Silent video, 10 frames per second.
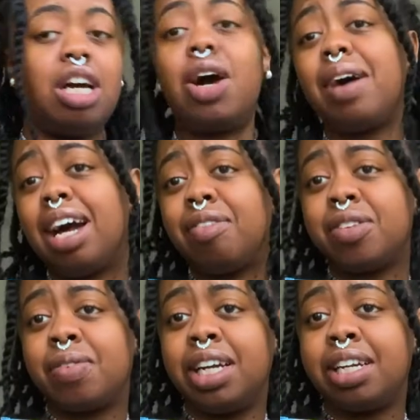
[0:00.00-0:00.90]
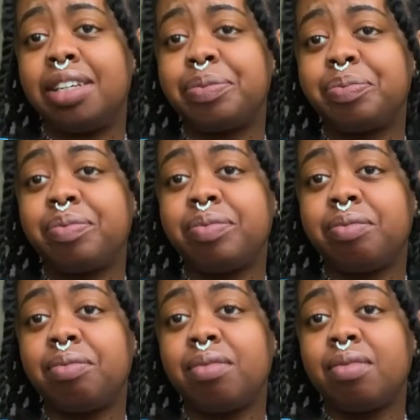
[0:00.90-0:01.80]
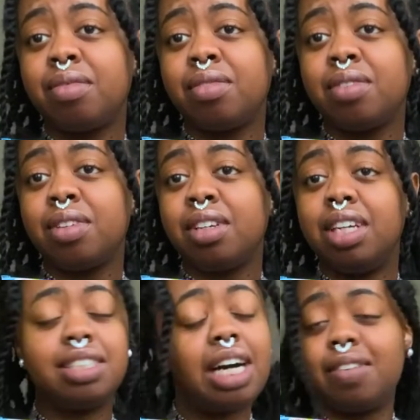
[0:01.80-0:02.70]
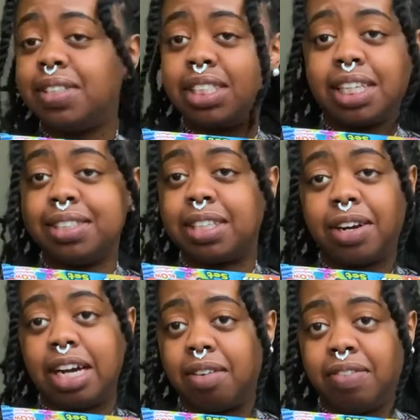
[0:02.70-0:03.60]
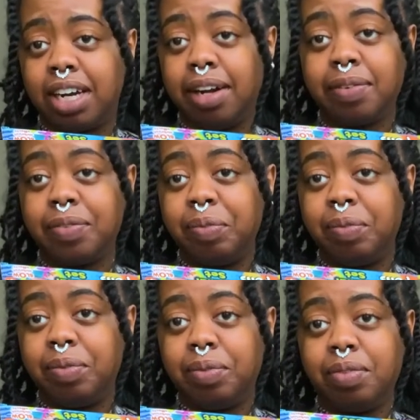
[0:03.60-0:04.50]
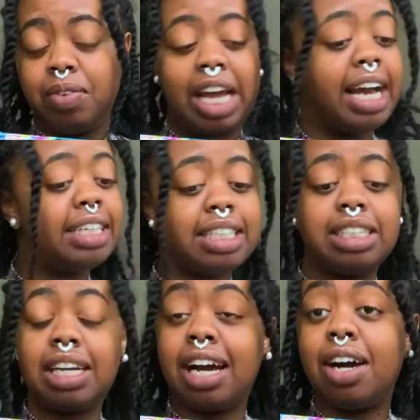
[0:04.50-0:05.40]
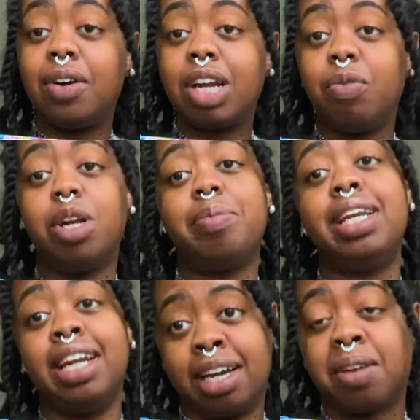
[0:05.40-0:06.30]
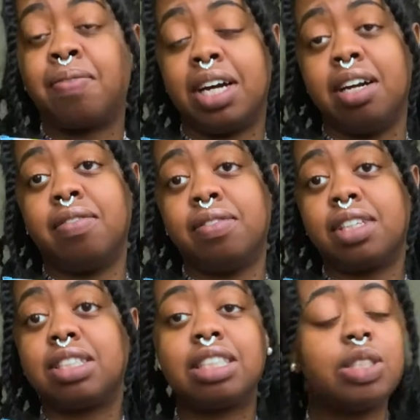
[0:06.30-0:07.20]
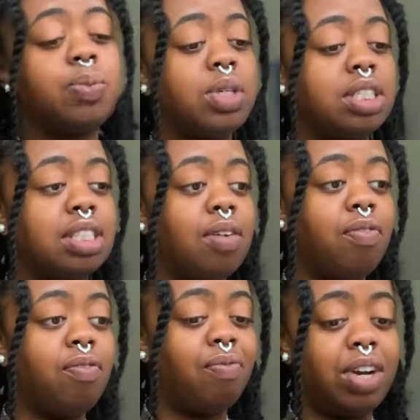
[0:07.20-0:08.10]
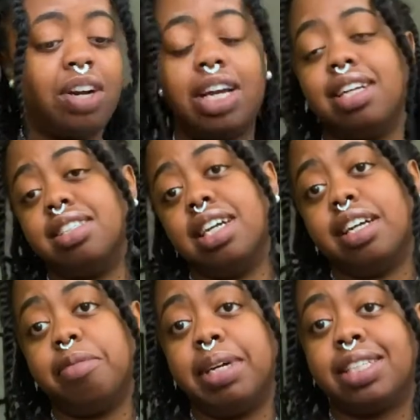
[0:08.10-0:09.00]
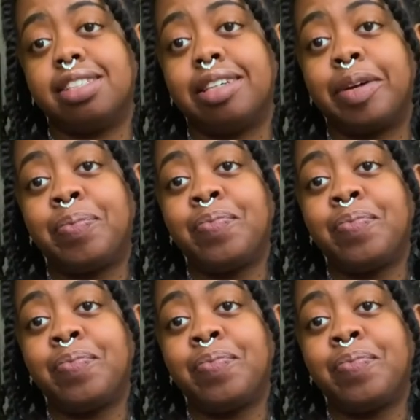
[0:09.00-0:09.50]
Oh, I have to rate it. It's obviously a 0 out of 5. As a child, it would have been -5 because this was very anticlimactic.